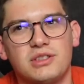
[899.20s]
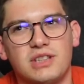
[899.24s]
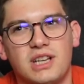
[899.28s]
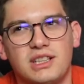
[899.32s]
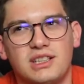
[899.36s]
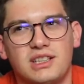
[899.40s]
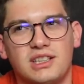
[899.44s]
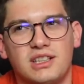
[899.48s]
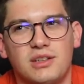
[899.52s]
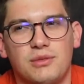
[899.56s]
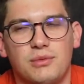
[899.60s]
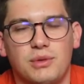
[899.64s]
on
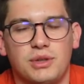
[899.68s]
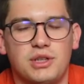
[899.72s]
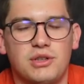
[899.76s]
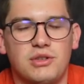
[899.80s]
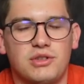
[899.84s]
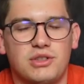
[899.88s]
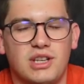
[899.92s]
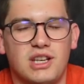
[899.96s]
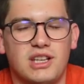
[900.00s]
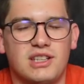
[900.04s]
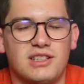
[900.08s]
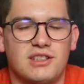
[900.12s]
that, kind of, what do
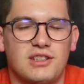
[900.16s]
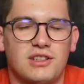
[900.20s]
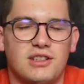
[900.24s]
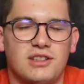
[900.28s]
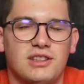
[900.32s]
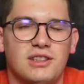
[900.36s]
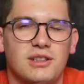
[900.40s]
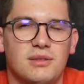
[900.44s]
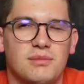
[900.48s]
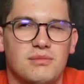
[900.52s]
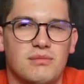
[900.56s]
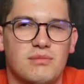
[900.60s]
you say is
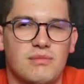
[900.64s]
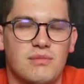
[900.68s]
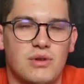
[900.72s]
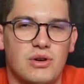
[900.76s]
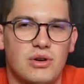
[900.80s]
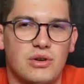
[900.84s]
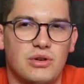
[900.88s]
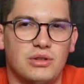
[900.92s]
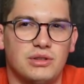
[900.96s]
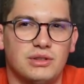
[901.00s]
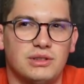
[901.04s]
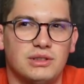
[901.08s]

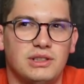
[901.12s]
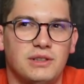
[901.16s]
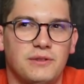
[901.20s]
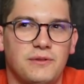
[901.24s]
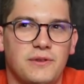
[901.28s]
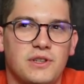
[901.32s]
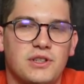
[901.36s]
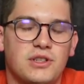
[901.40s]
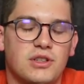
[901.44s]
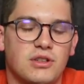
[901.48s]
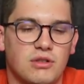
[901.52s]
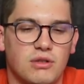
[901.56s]

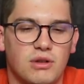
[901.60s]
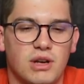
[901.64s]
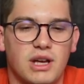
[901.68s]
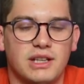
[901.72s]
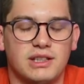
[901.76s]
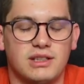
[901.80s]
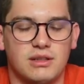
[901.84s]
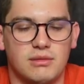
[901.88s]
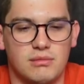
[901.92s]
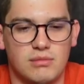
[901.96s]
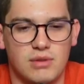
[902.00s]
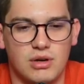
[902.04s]
the feature you like the